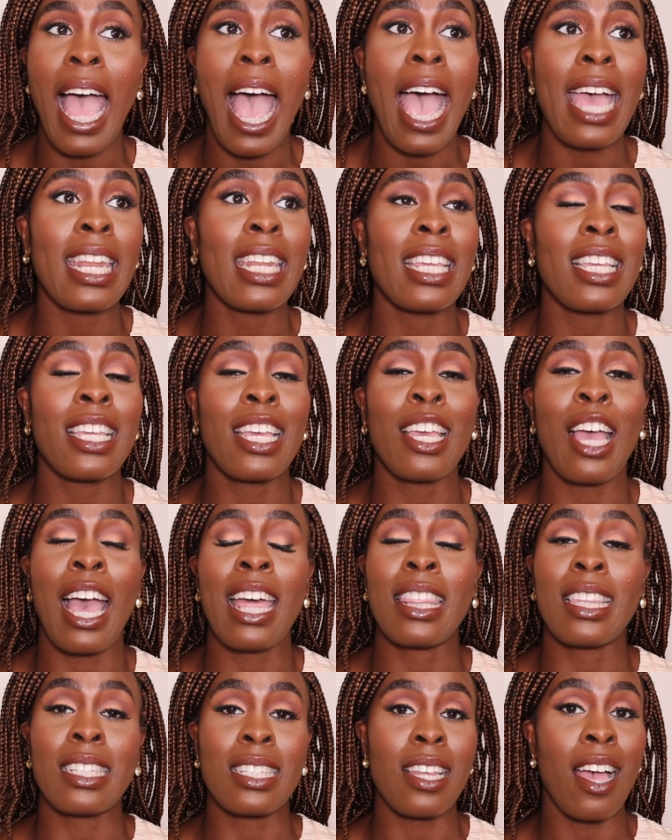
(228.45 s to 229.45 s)
and
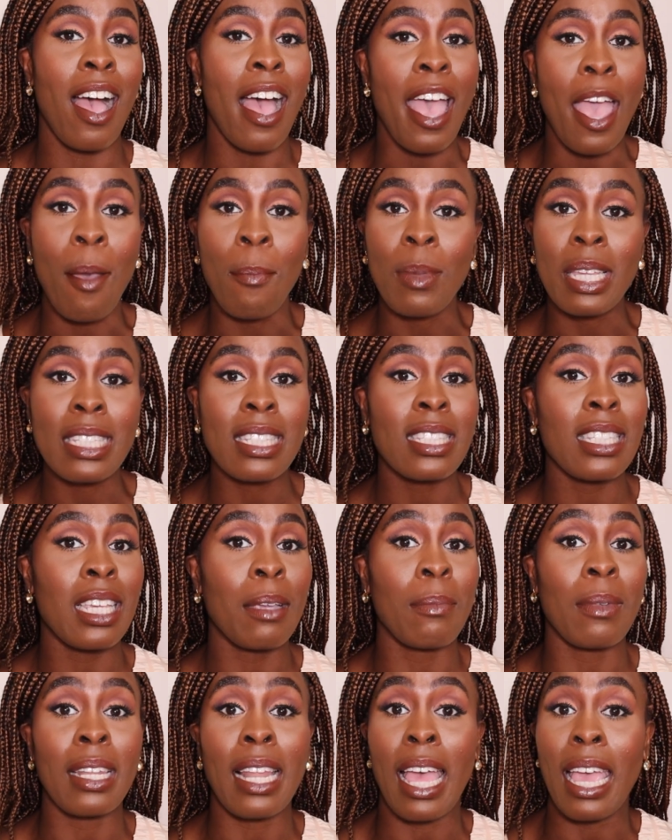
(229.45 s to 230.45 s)
at the time it
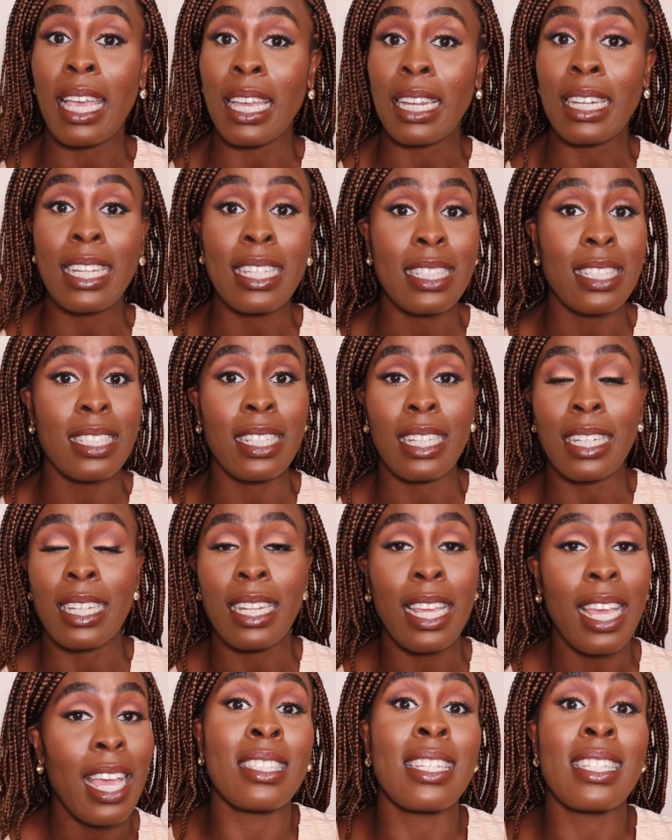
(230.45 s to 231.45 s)
seemed like, listen,
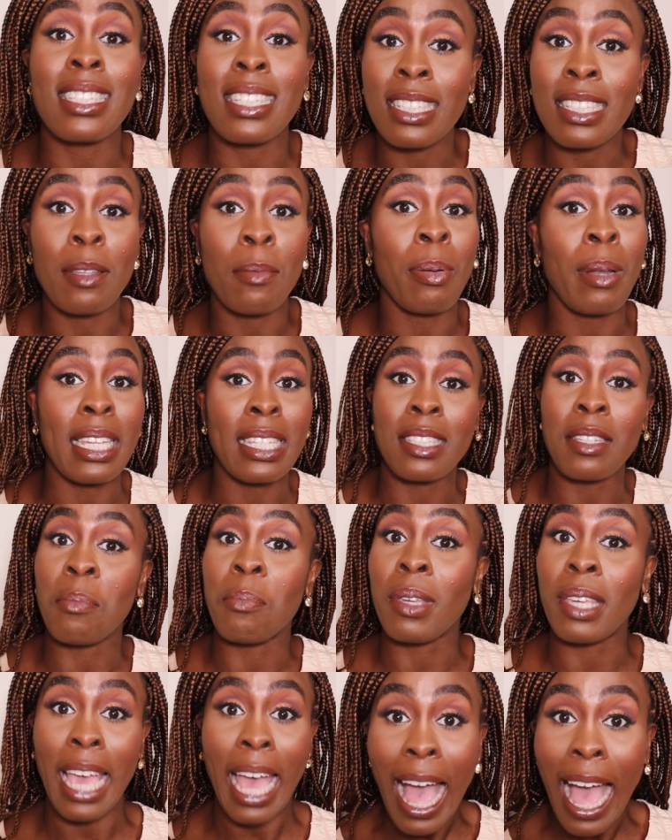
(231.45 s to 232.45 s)
this is the place to
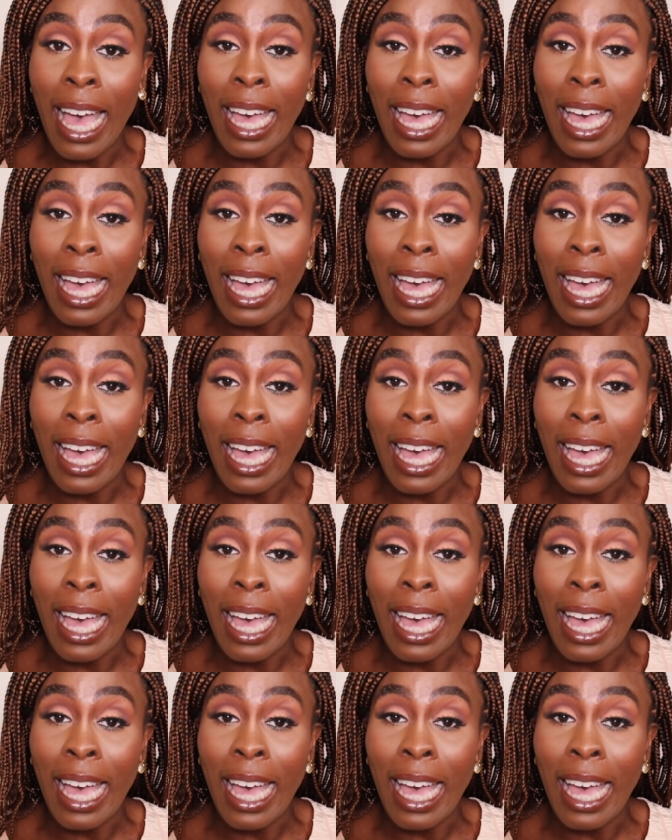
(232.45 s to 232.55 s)
be at.